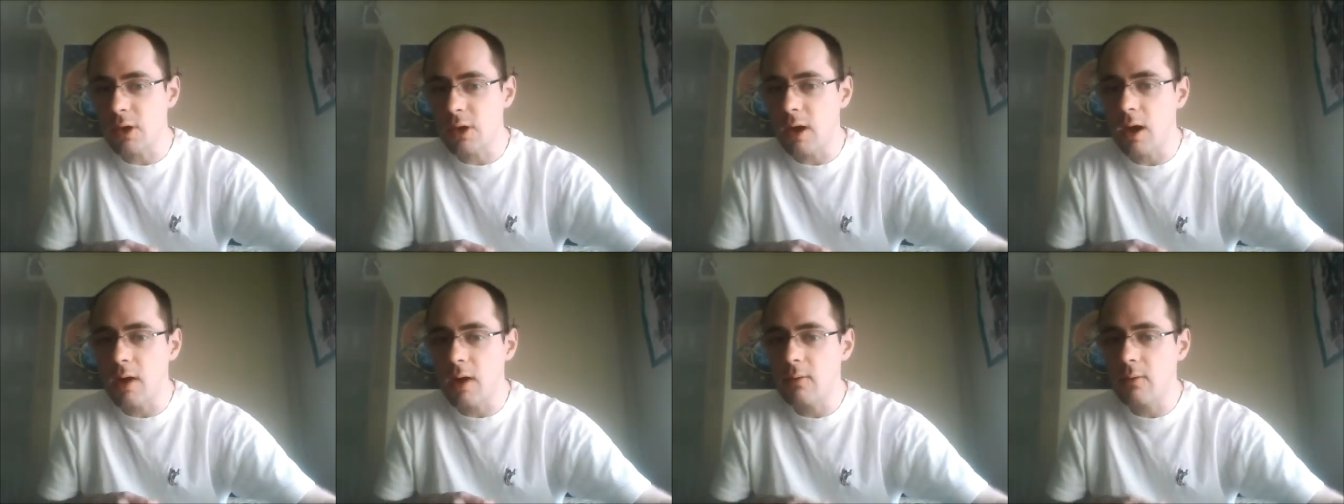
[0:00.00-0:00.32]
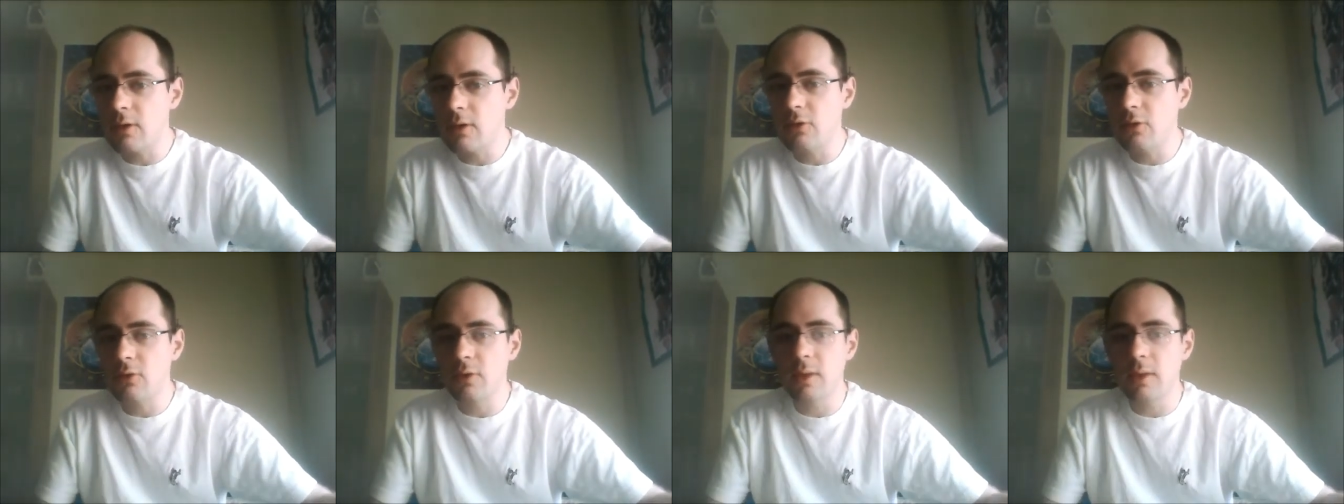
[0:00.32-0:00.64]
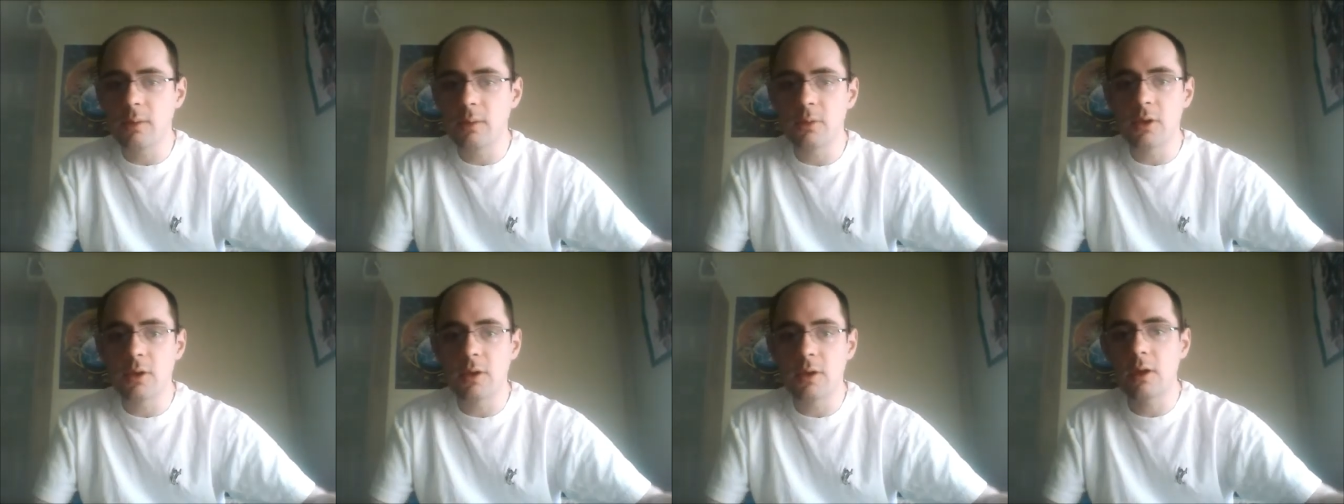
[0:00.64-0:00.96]
obvious for
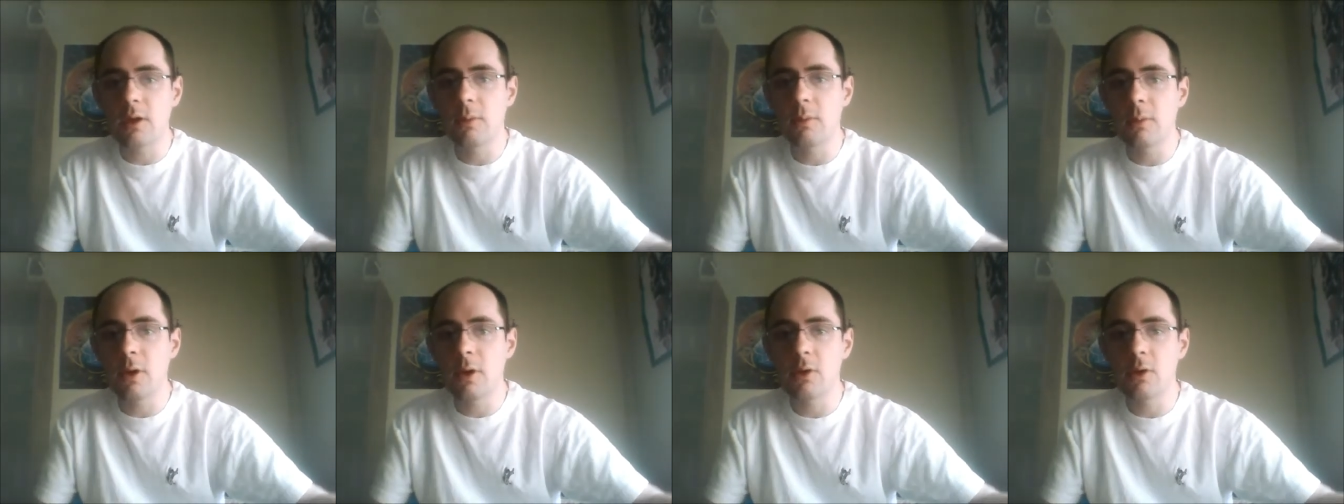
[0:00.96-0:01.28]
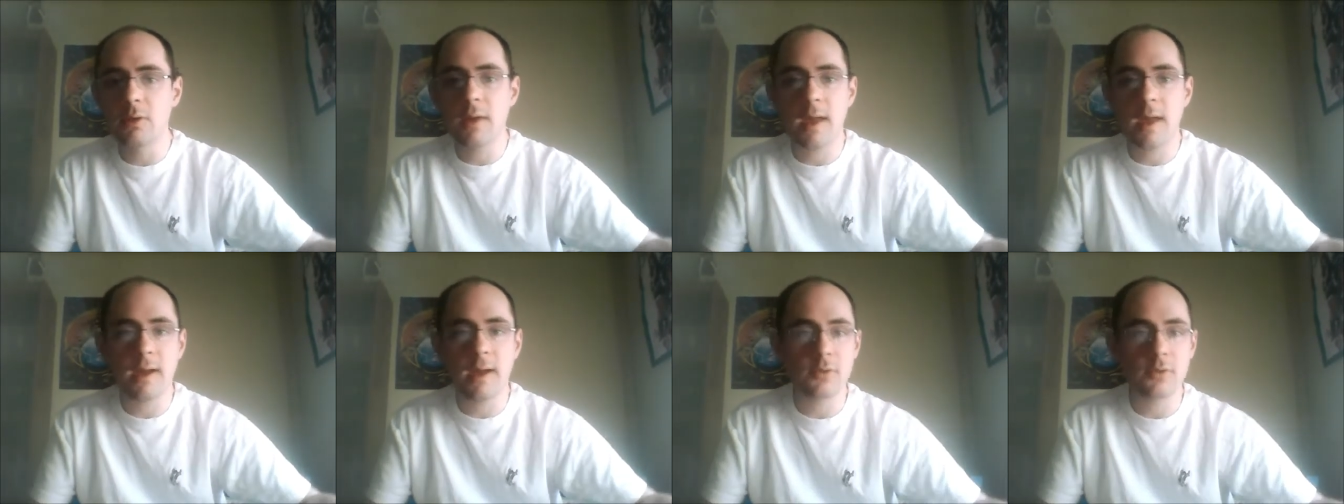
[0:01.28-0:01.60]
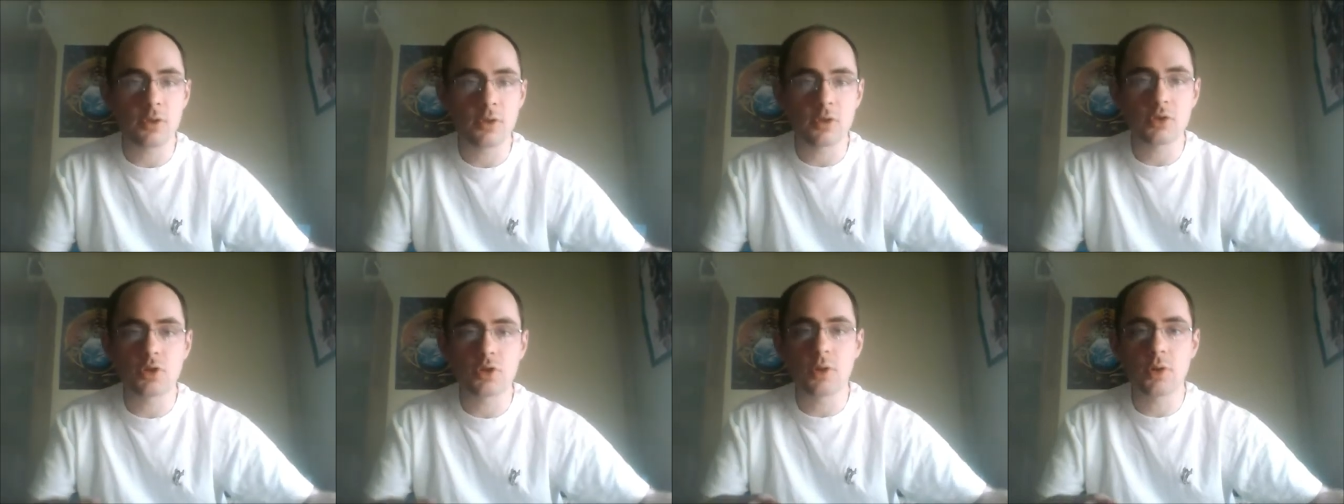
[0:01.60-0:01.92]
them to come out
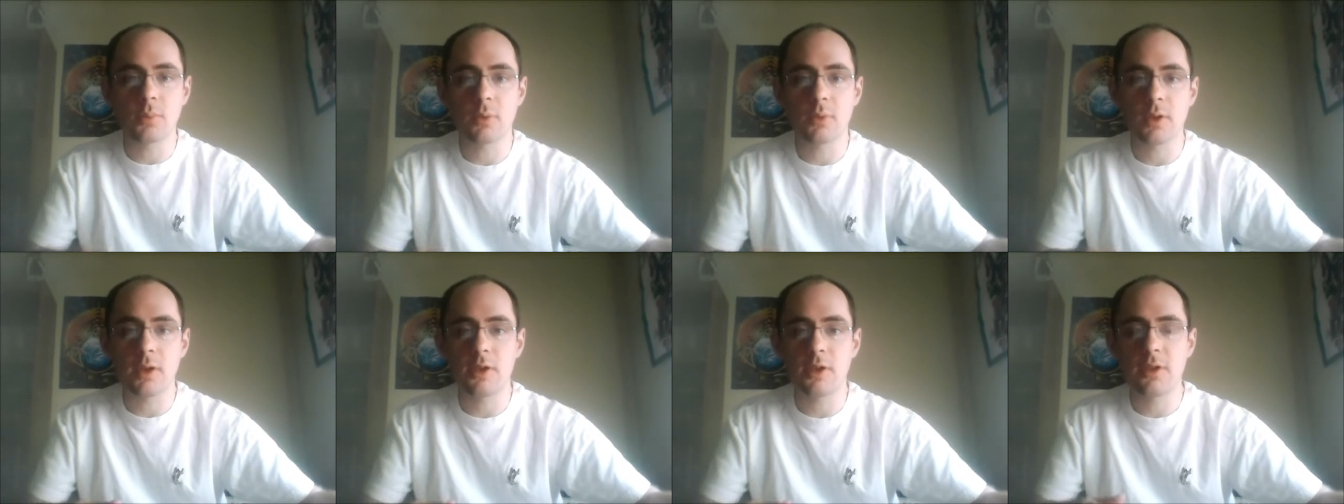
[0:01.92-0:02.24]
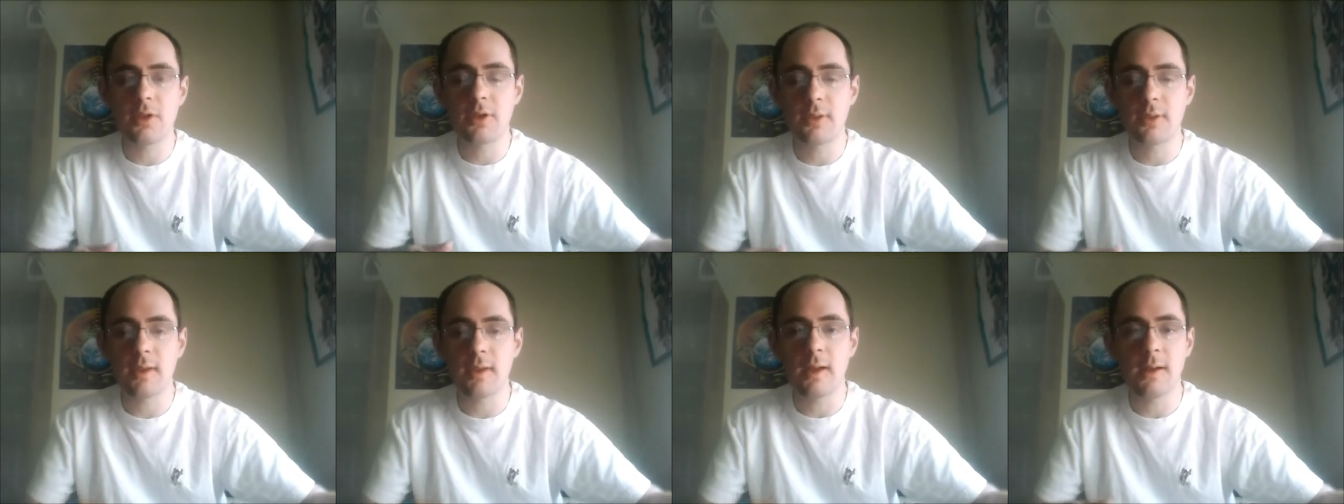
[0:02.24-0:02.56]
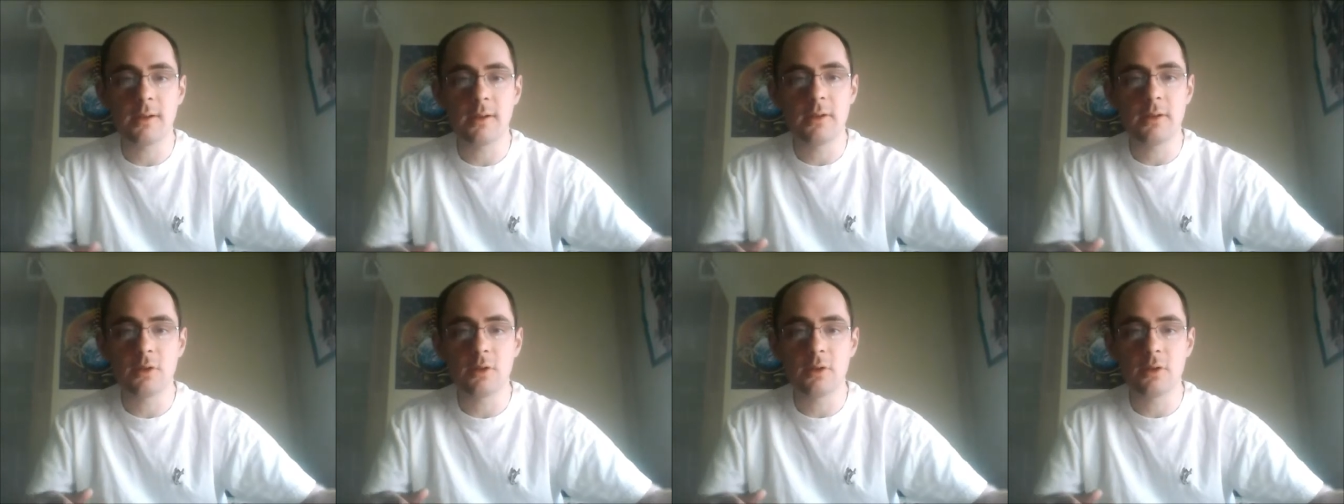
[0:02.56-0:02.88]
after Triple H
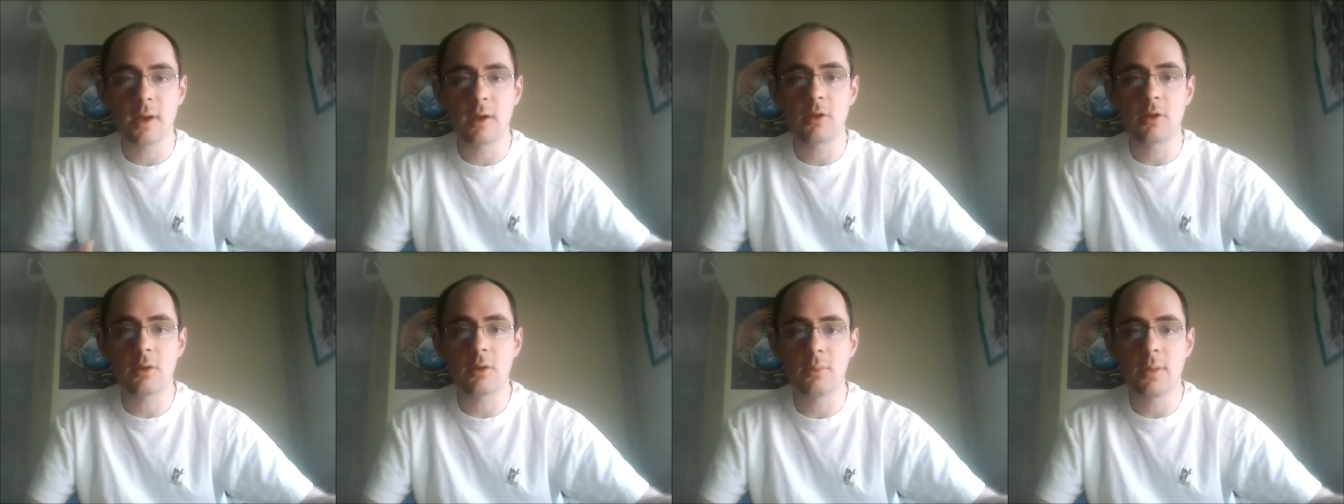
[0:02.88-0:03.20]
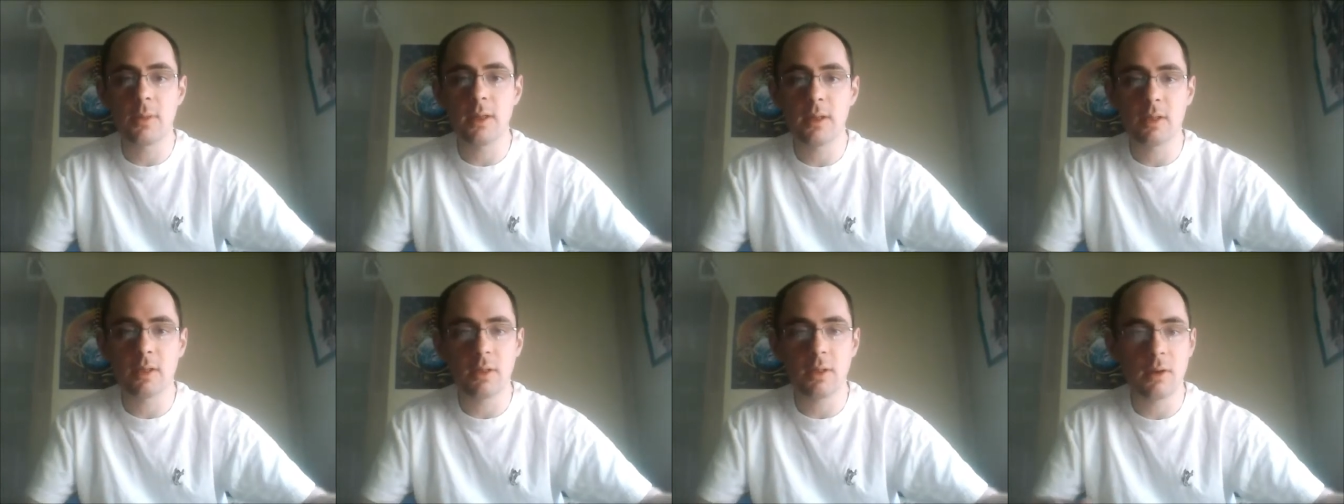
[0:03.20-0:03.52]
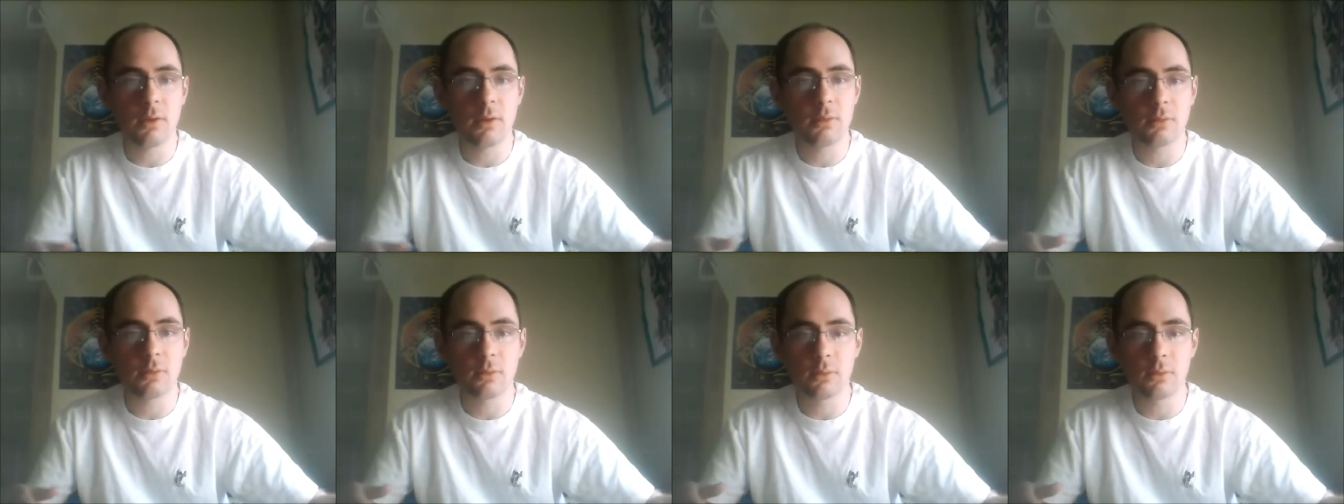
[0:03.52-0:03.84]
said, "You're not going to be
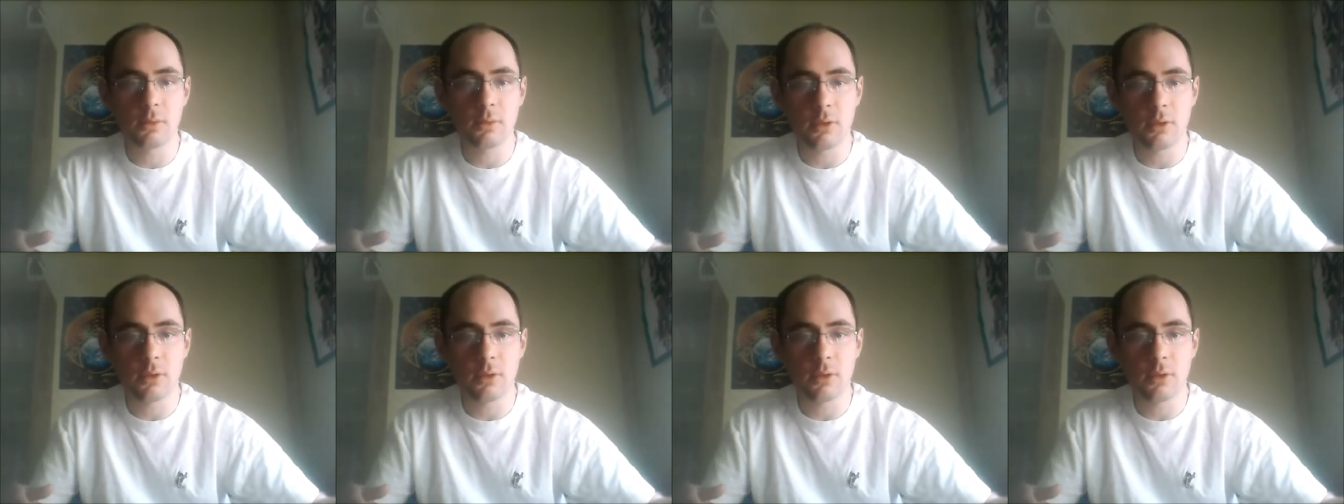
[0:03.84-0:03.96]
alone.